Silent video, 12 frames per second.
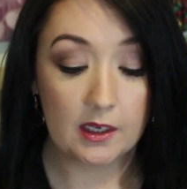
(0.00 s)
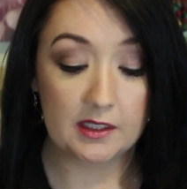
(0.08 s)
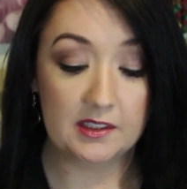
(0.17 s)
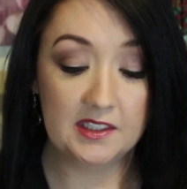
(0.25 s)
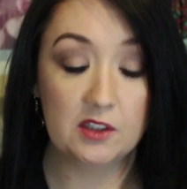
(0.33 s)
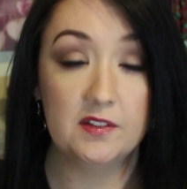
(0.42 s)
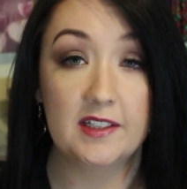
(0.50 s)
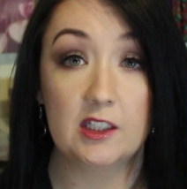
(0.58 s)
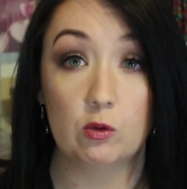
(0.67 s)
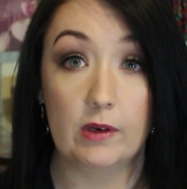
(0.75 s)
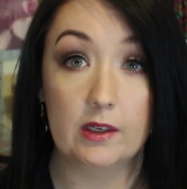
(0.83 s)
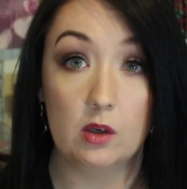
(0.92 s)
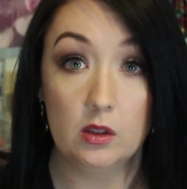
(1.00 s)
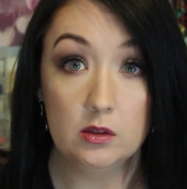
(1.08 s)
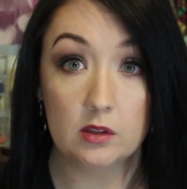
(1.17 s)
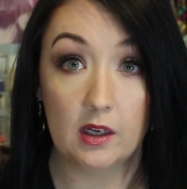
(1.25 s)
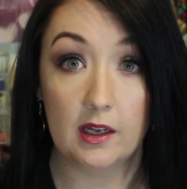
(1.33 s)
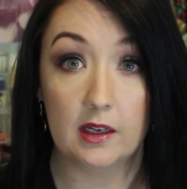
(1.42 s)
And this contains
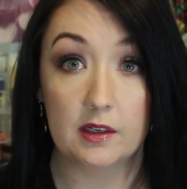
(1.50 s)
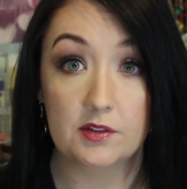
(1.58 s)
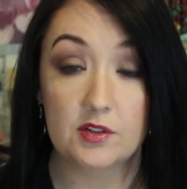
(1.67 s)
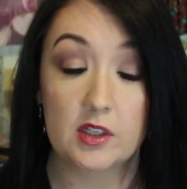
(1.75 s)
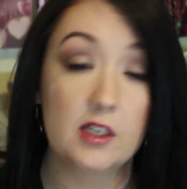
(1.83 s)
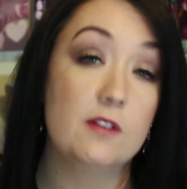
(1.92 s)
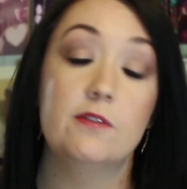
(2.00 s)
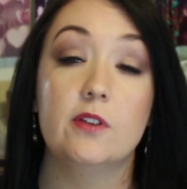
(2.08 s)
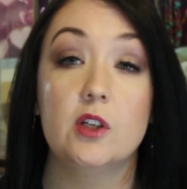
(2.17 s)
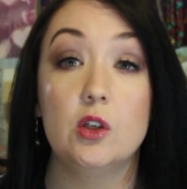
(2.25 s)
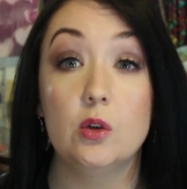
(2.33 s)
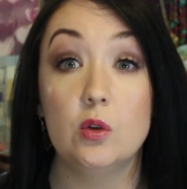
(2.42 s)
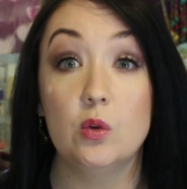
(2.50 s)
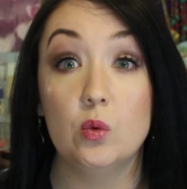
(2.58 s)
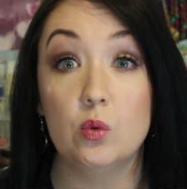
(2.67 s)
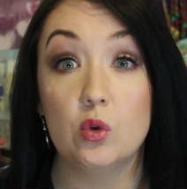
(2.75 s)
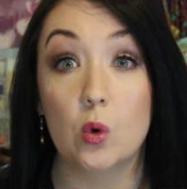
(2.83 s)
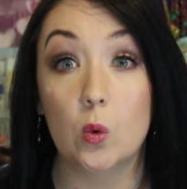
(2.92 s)
retinol, and if
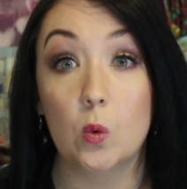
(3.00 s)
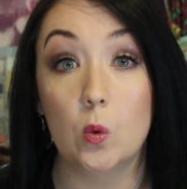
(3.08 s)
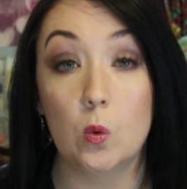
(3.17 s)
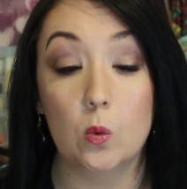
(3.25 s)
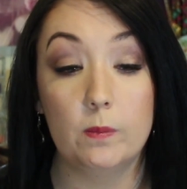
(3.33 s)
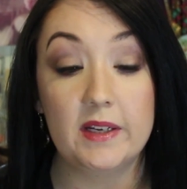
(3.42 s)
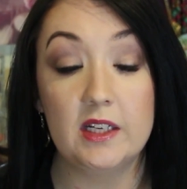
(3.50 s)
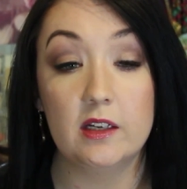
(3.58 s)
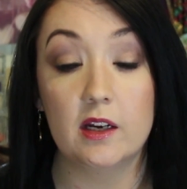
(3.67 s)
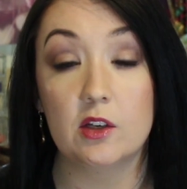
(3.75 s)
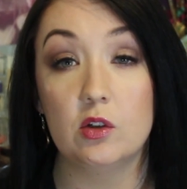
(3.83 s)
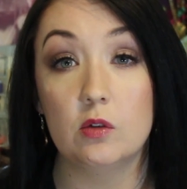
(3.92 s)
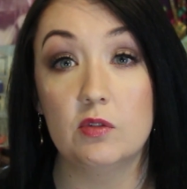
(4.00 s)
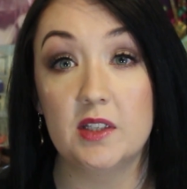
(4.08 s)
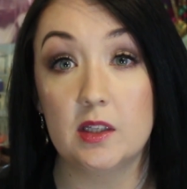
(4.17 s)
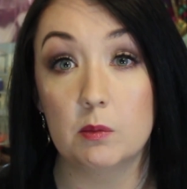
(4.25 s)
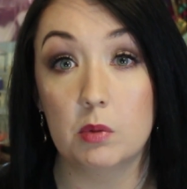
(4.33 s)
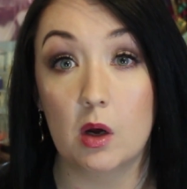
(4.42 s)
you know me and you've
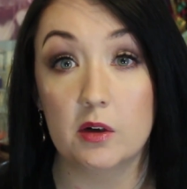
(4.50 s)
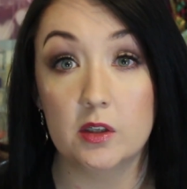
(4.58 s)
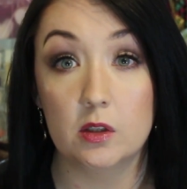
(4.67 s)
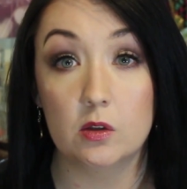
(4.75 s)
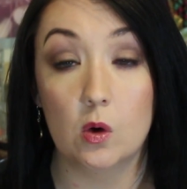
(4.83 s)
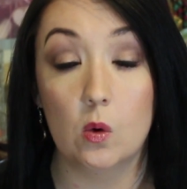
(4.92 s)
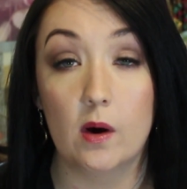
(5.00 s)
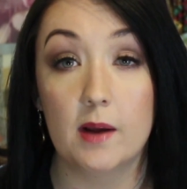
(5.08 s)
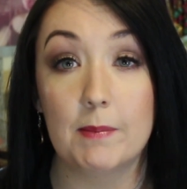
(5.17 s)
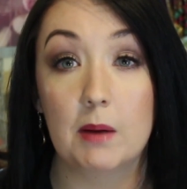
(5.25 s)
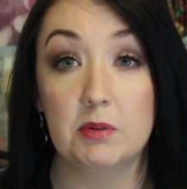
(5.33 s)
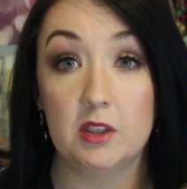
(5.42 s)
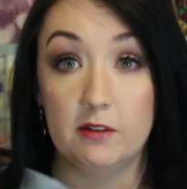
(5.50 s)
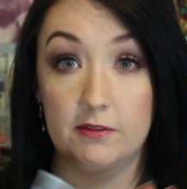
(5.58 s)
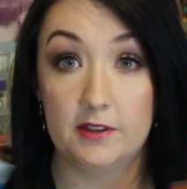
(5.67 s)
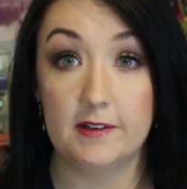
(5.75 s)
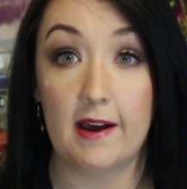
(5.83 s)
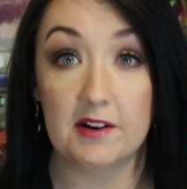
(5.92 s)
seen the blog, you'll know I'm absolutely
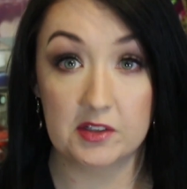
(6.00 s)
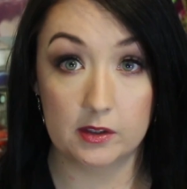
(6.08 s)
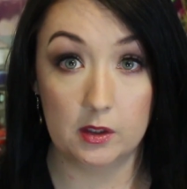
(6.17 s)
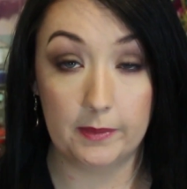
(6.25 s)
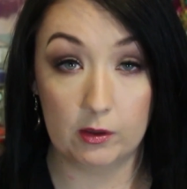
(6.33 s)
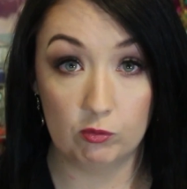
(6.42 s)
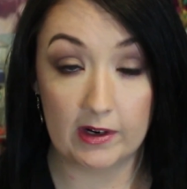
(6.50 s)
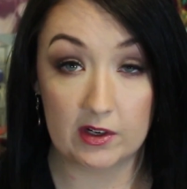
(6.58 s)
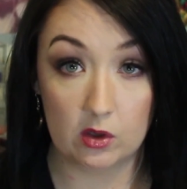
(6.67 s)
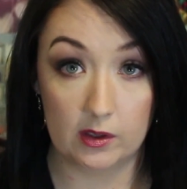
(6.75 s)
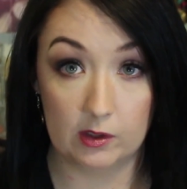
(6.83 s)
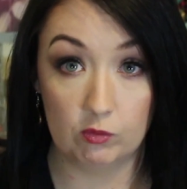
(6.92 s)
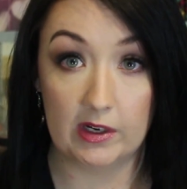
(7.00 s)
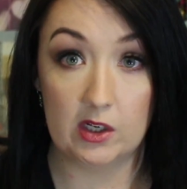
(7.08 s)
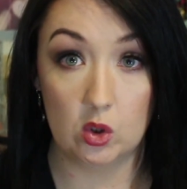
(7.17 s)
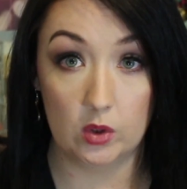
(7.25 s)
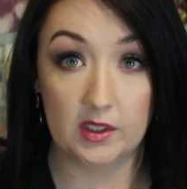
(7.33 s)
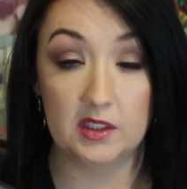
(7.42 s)
fanatical about retinol and
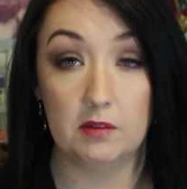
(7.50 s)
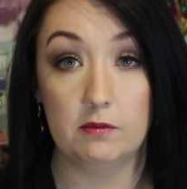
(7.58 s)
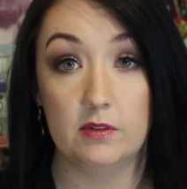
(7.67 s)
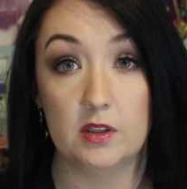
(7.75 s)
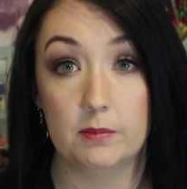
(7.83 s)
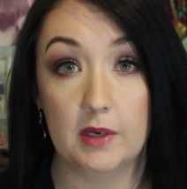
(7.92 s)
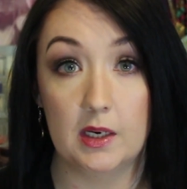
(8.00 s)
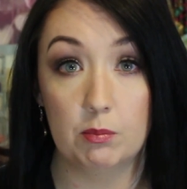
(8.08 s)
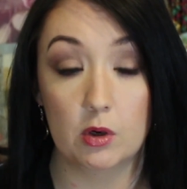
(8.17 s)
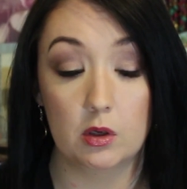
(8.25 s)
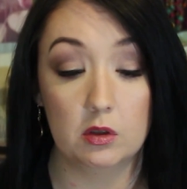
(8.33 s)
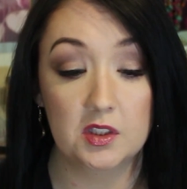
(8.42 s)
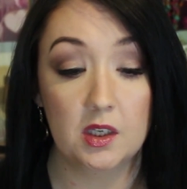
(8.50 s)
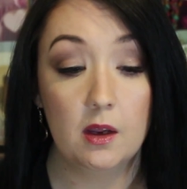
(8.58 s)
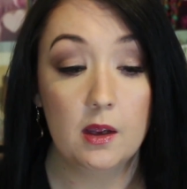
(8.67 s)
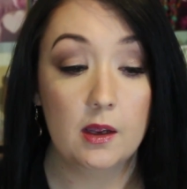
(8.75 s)
retinoids and vitamin A products,